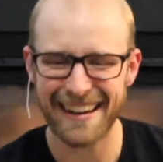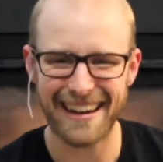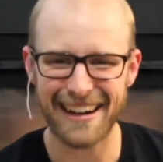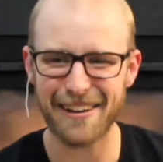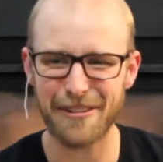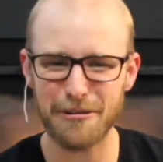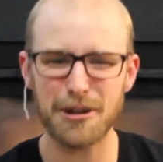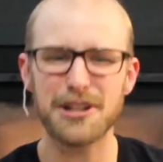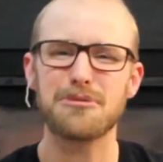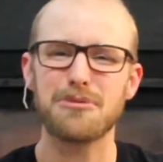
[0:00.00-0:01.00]
uh, I uh, want to
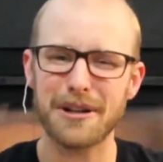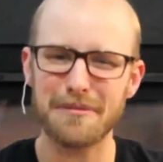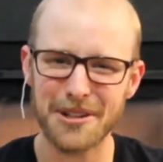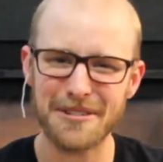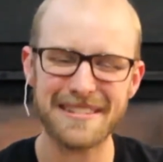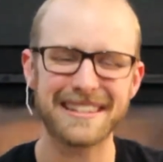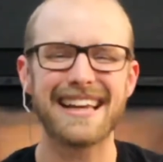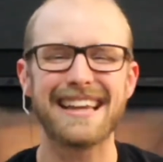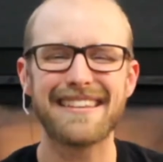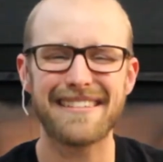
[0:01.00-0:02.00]
just welcome you, say,